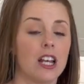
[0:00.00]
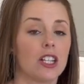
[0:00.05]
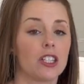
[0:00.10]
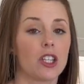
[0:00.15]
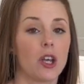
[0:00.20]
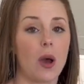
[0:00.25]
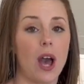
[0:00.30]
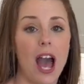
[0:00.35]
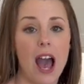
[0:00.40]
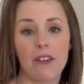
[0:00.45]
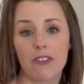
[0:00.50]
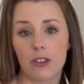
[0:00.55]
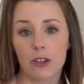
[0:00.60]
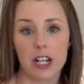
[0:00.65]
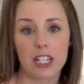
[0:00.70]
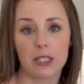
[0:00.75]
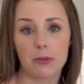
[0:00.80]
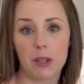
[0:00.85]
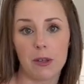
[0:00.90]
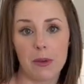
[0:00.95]
So a half a
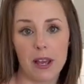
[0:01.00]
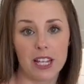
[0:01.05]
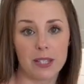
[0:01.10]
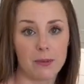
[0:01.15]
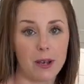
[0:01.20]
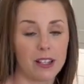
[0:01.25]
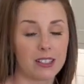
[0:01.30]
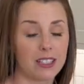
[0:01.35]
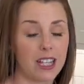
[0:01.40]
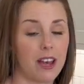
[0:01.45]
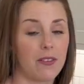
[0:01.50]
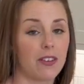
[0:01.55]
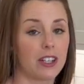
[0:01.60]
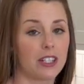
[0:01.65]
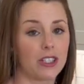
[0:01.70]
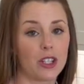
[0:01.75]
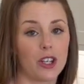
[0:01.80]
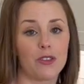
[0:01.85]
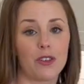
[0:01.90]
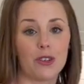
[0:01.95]
recipe makes about
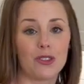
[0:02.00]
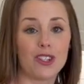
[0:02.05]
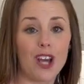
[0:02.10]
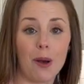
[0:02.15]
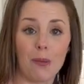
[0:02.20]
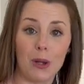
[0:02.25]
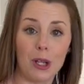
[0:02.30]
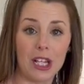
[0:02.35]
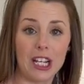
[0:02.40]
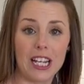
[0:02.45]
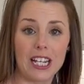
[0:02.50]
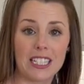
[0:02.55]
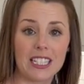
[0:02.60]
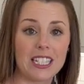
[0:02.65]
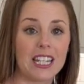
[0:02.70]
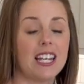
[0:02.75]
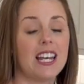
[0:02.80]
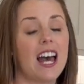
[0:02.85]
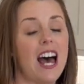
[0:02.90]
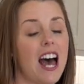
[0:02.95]
7, so if you double it,
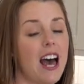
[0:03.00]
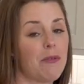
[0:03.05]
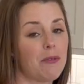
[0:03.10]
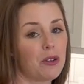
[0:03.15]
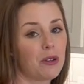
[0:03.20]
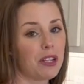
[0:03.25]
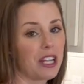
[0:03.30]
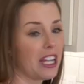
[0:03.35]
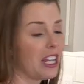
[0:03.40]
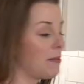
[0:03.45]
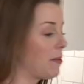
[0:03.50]
you'll get